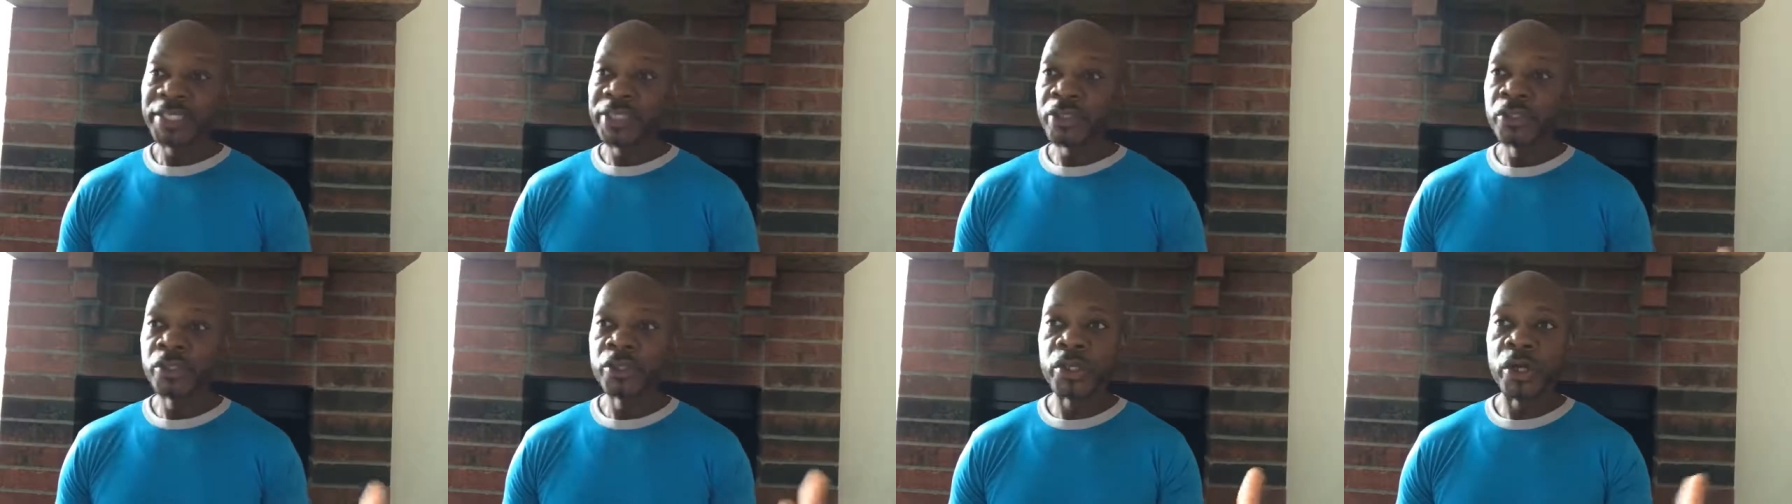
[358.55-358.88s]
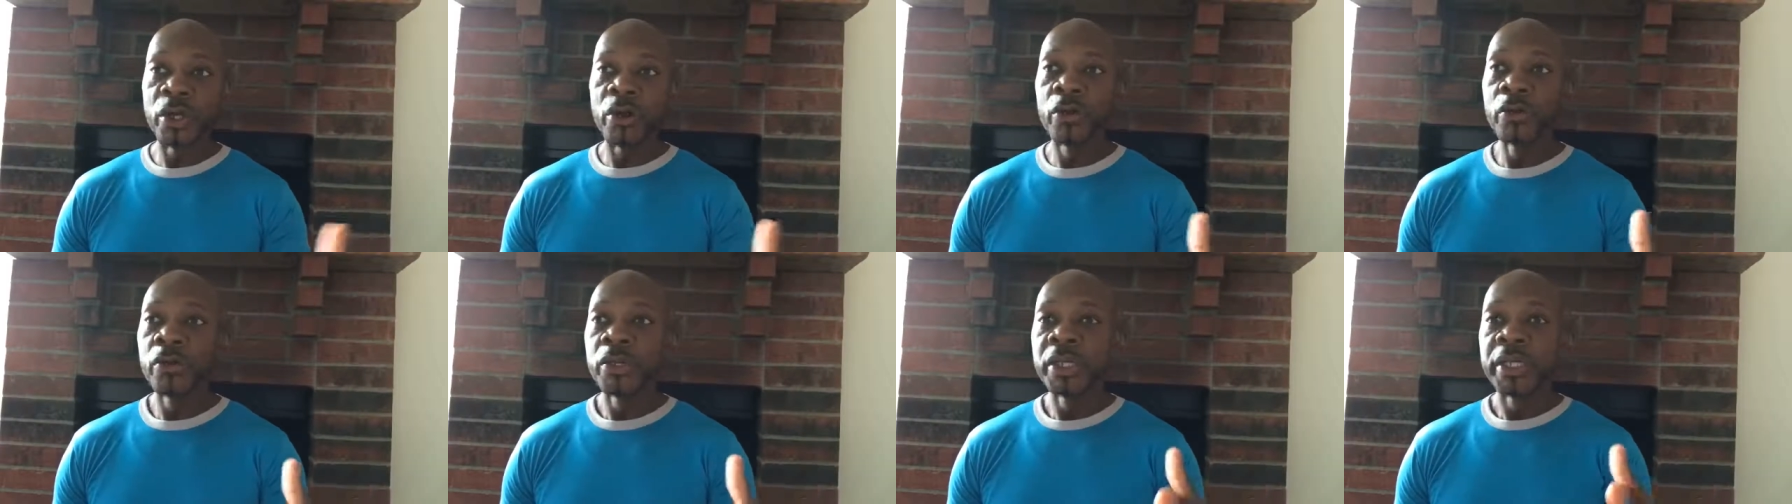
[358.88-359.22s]
You
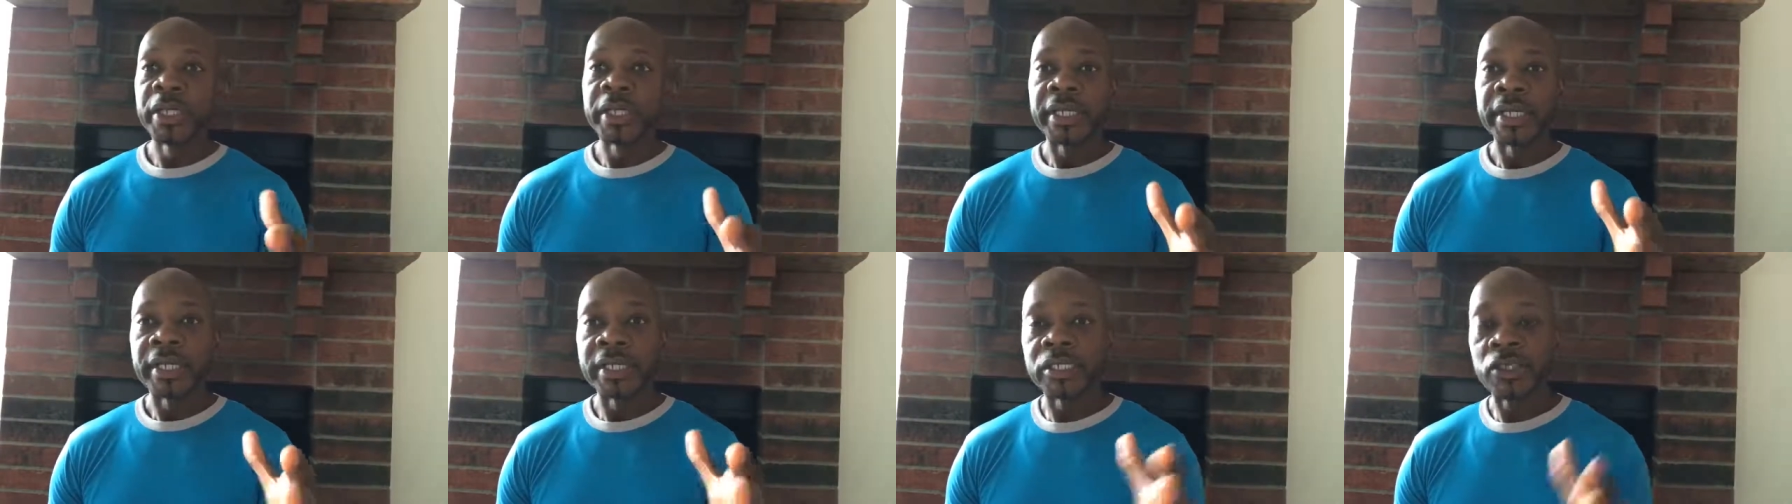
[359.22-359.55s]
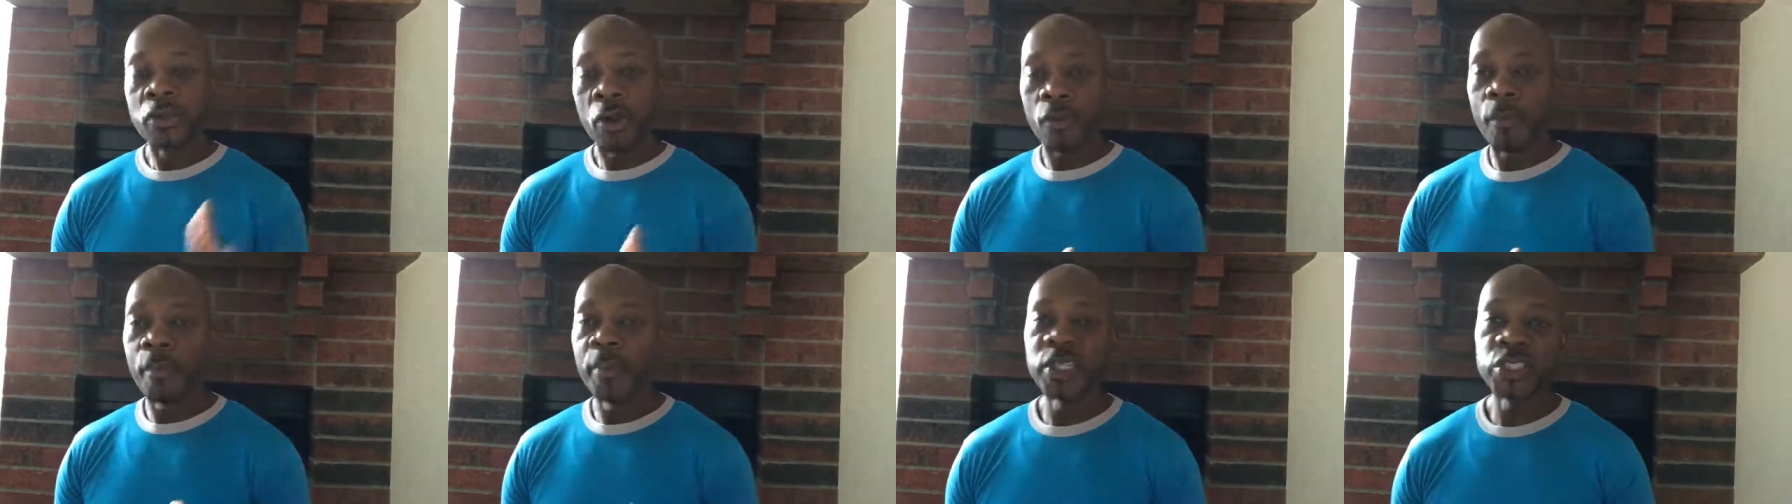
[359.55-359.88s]
know,
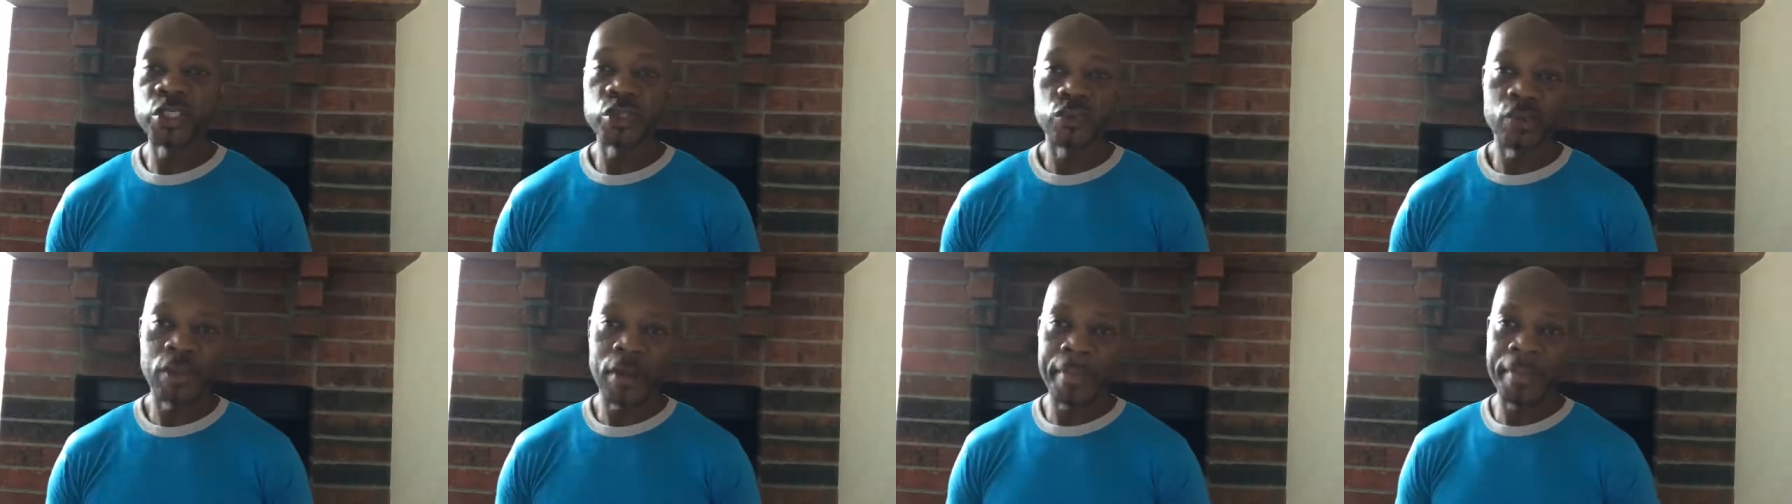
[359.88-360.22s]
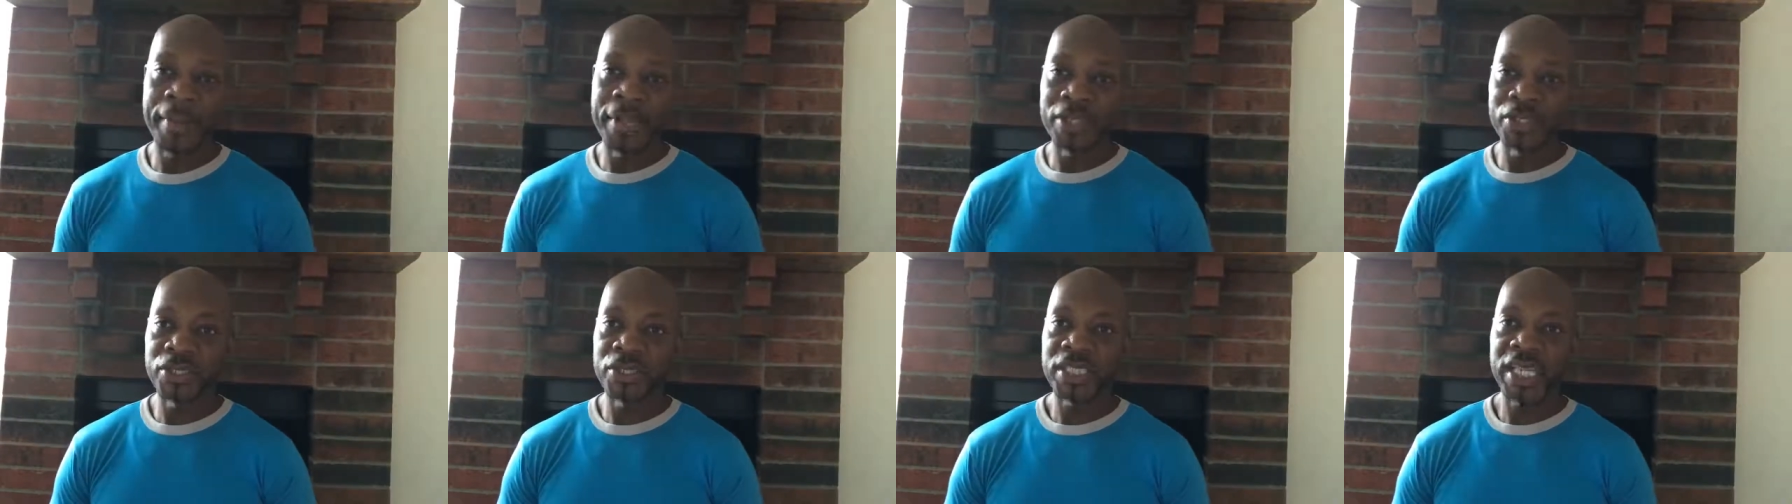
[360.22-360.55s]
it's going to put you in a
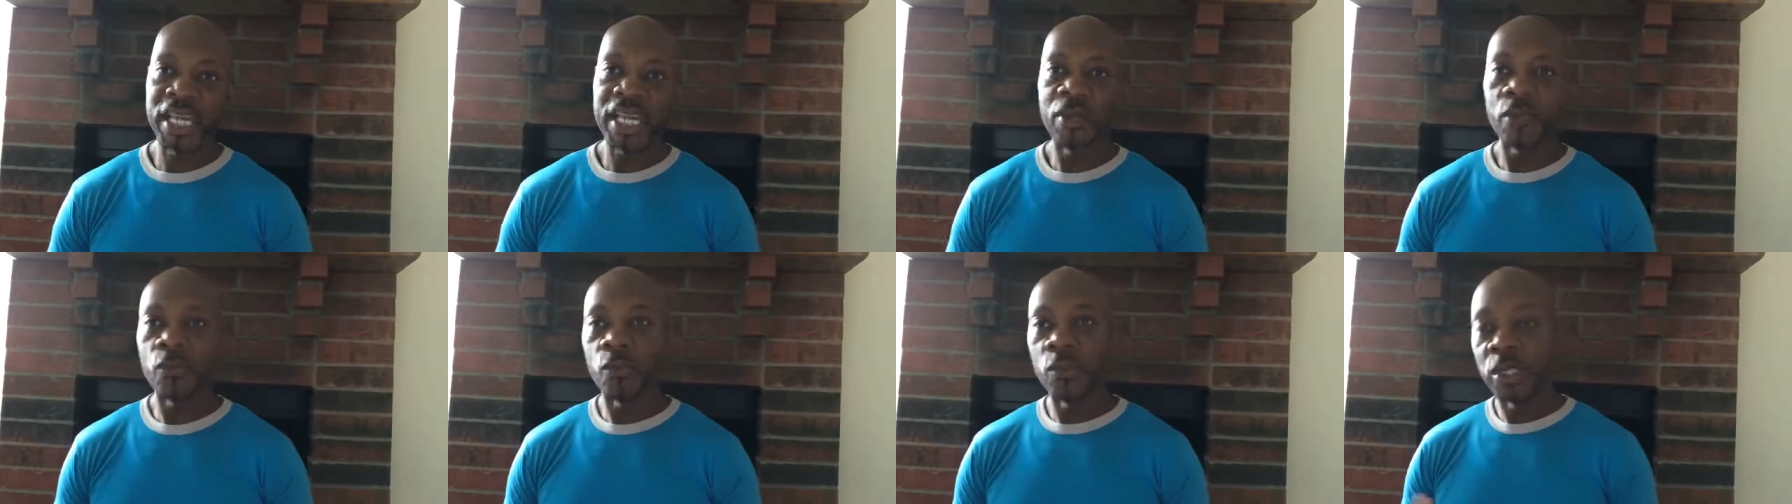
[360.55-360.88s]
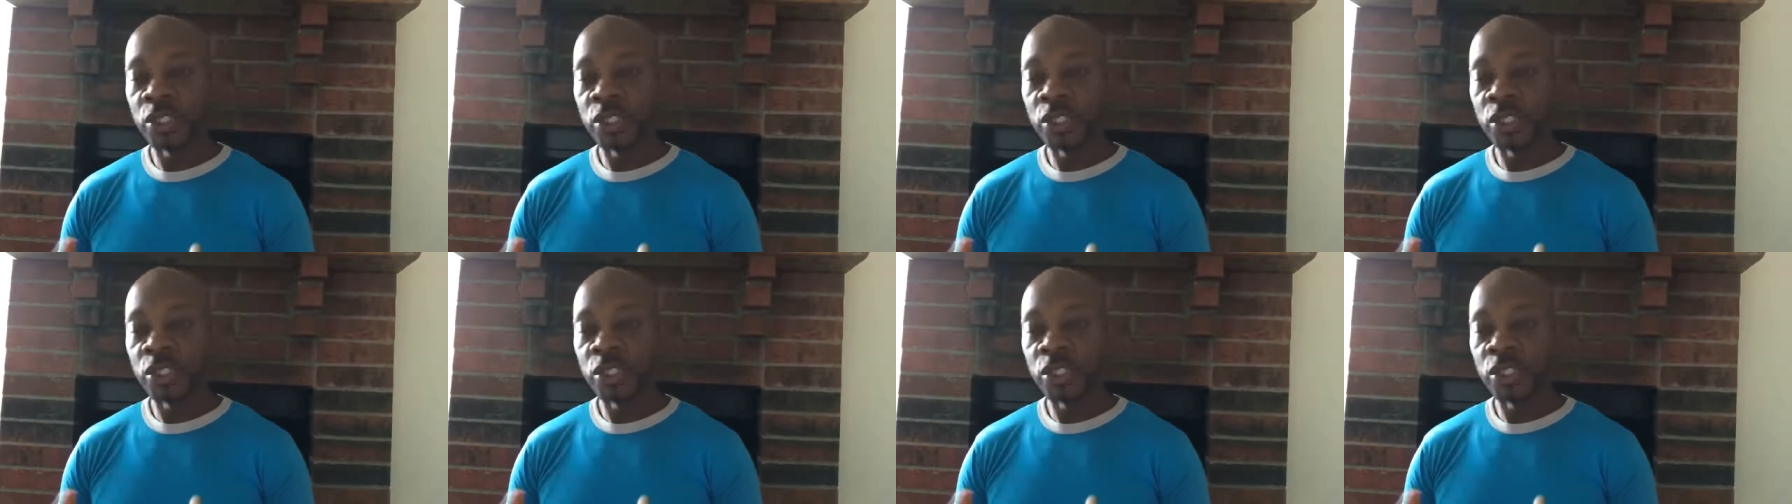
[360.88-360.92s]
better state